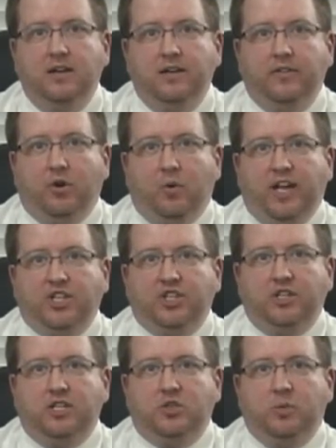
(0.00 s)
The
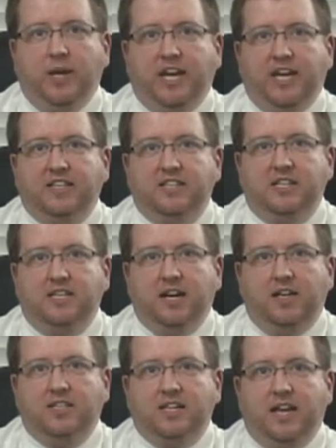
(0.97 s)
question this week is,
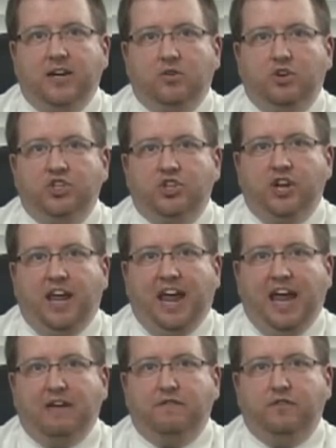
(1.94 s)
does a Christian
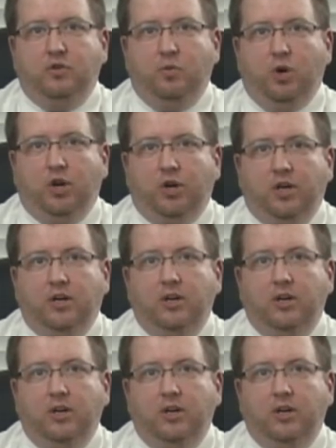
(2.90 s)
have to work?